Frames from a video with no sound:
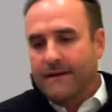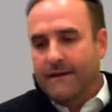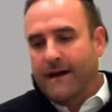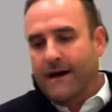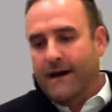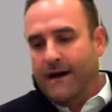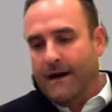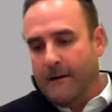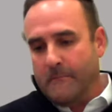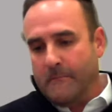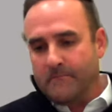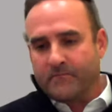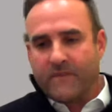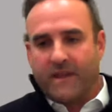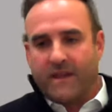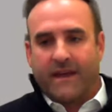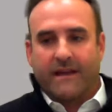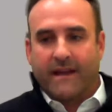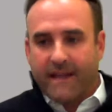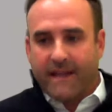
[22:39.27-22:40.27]
And
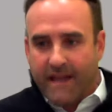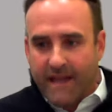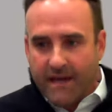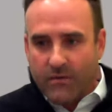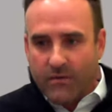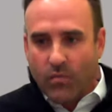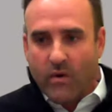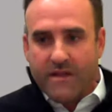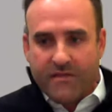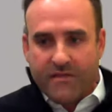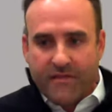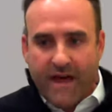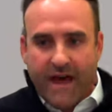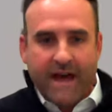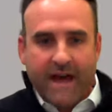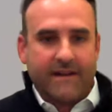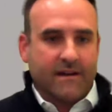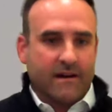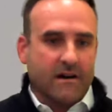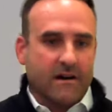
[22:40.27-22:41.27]
again, with
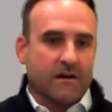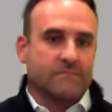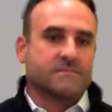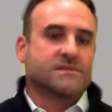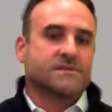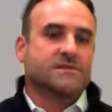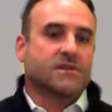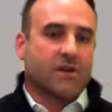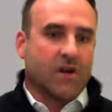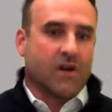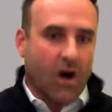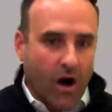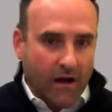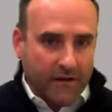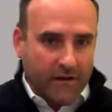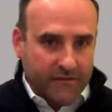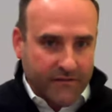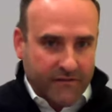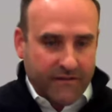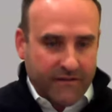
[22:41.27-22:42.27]
that comes
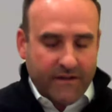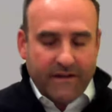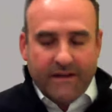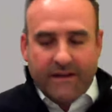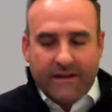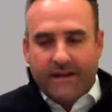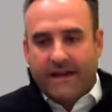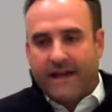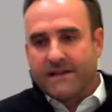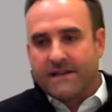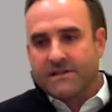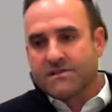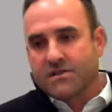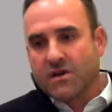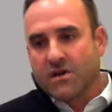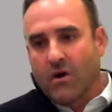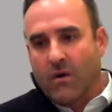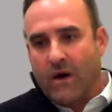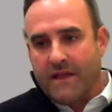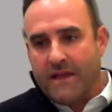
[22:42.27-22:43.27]
cost. And
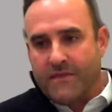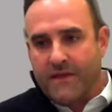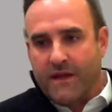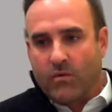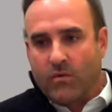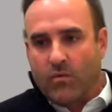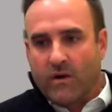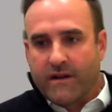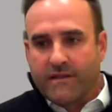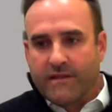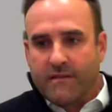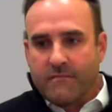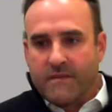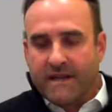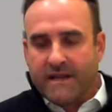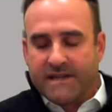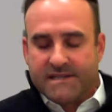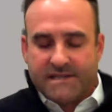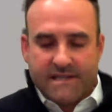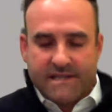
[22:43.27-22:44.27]
so I think one of the
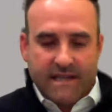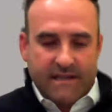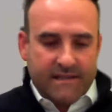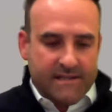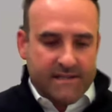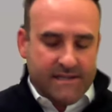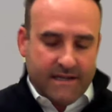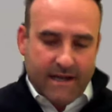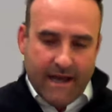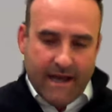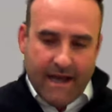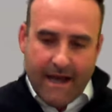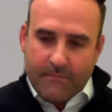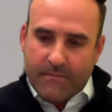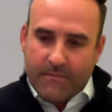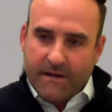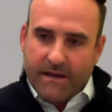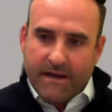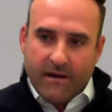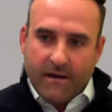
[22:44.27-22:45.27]
biggest things that's going to
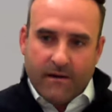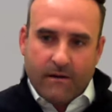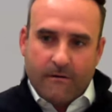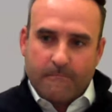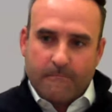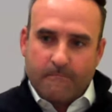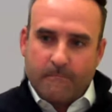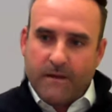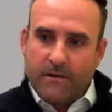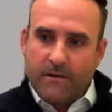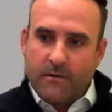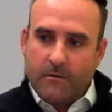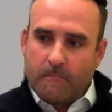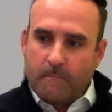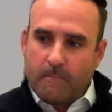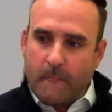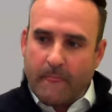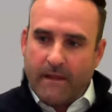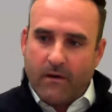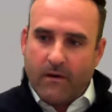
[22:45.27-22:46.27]
happen here,
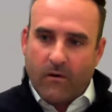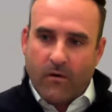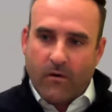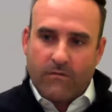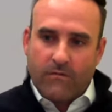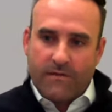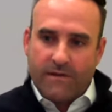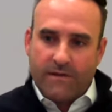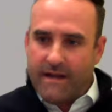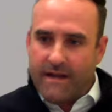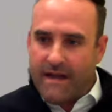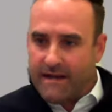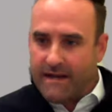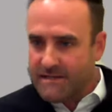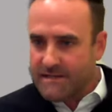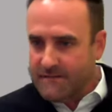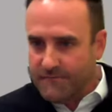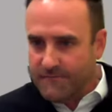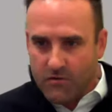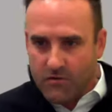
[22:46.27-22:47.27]
over the
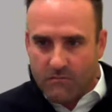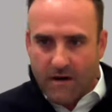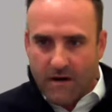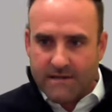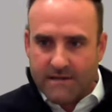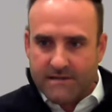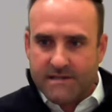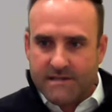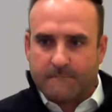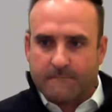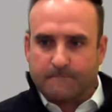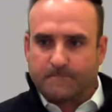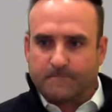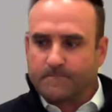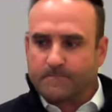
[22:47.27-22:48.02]
next few months,